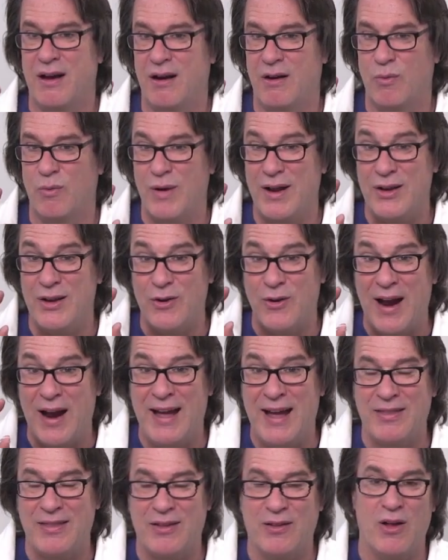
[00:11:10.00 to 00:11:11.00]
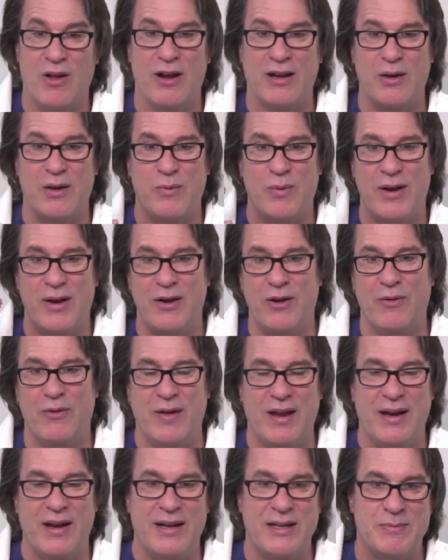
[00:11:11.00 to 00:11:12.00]
when you're at the login window
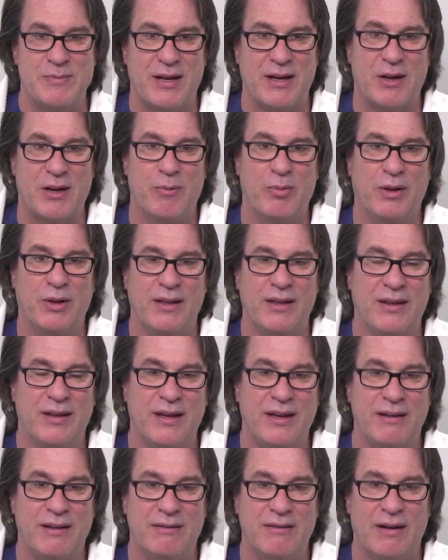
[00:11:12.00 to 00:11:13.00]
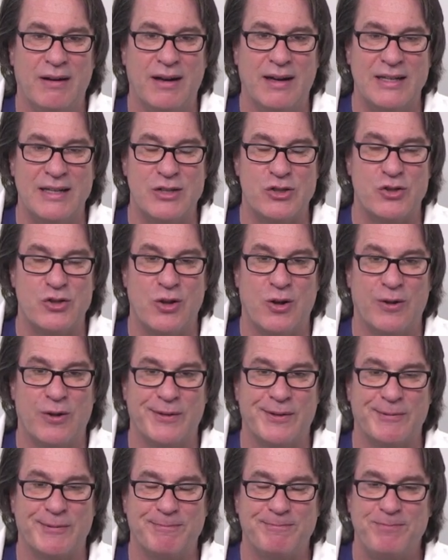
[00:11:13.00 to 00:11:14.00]
that it's been completely
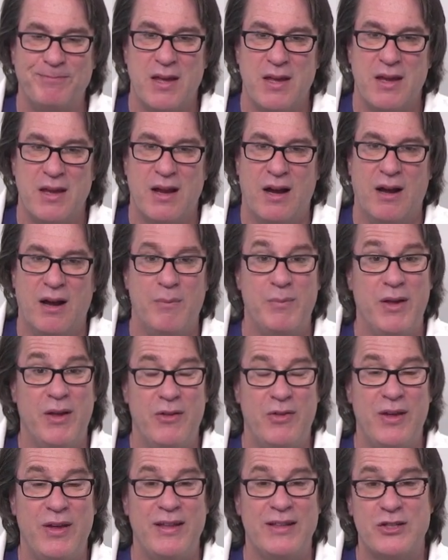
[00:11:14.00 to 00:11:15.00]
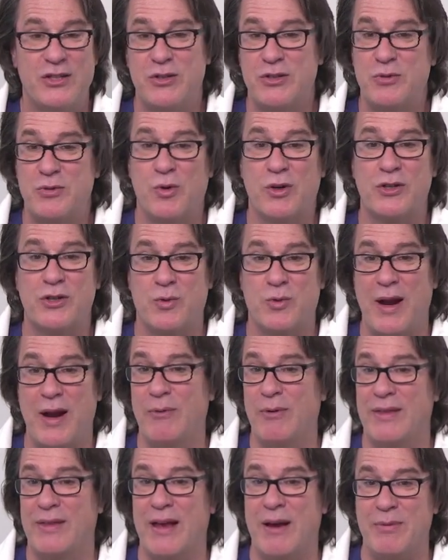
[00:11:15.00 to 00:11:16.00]
installed. The other thing, this works great
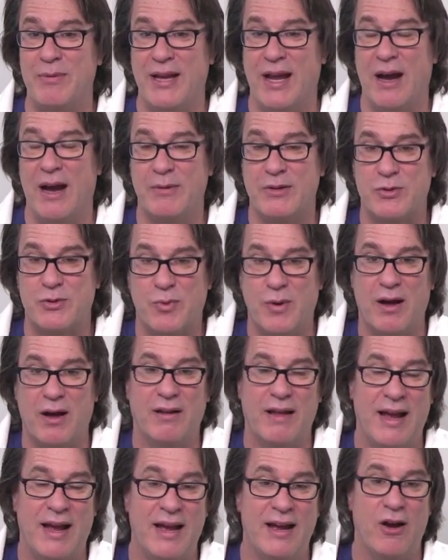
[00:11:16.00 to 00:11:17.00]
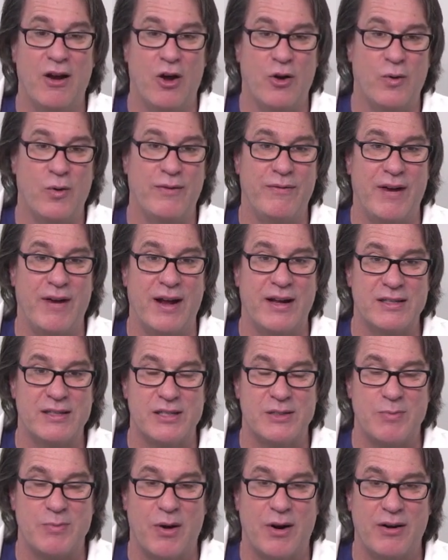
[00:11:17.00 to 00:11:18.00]
with MDM as well, and Auto Advance
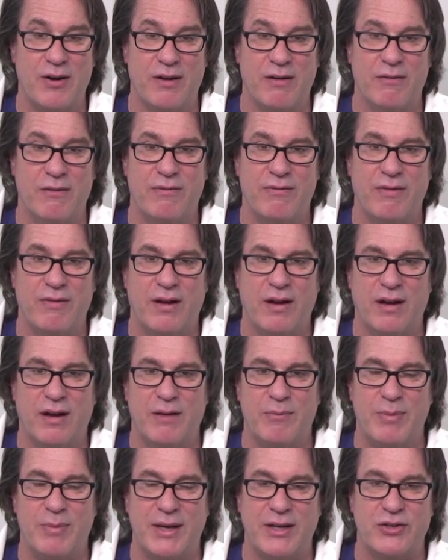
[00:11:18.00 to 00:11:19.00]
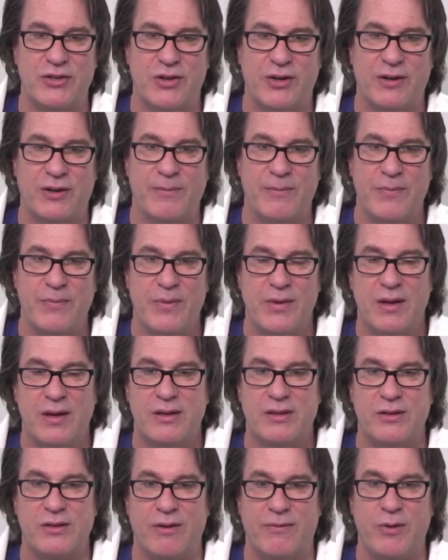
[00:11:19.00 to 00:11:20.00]
is part of Big Sur.
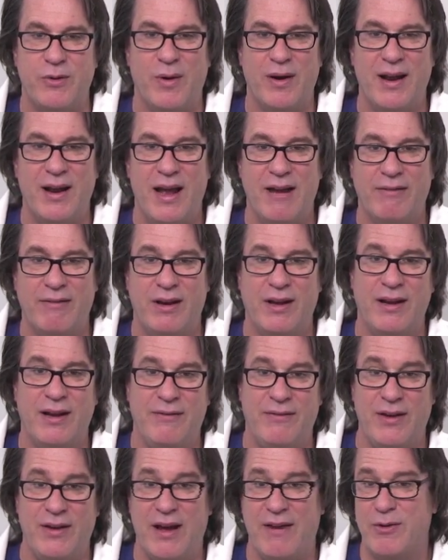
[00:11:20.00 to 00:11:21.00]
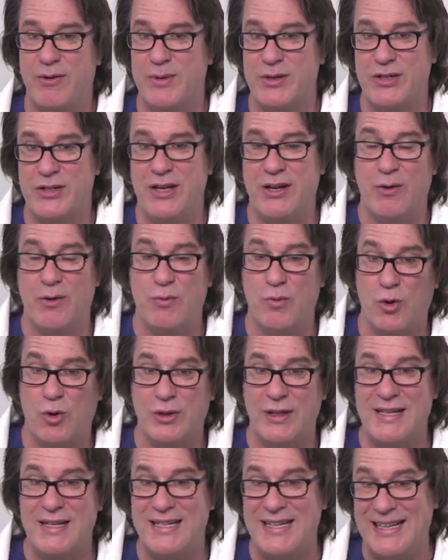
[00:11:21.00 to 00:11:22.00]
So if you want to have it, if you have your machine enrolled
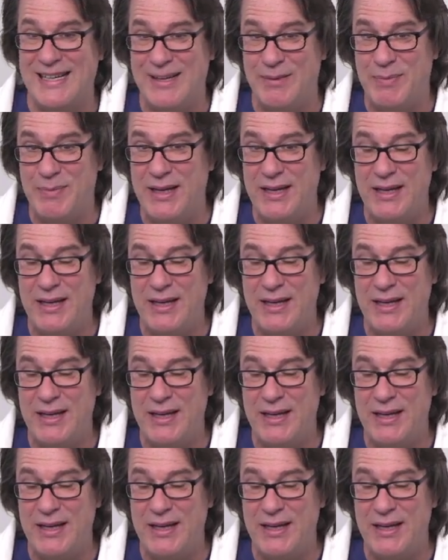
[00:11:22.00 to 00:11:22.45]
in DEP